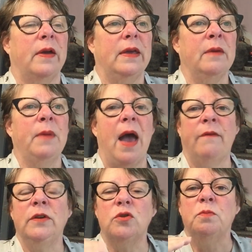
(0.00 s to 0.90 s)
him
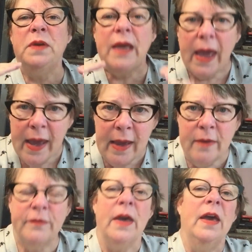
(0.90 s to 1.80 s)
having to
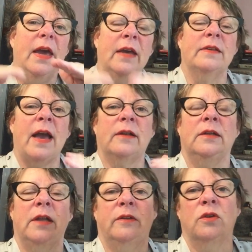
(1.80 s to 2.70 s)
behave exactly
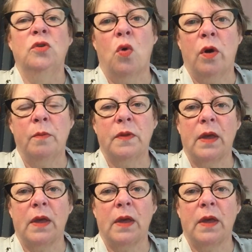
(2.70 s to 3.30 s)
like the norms,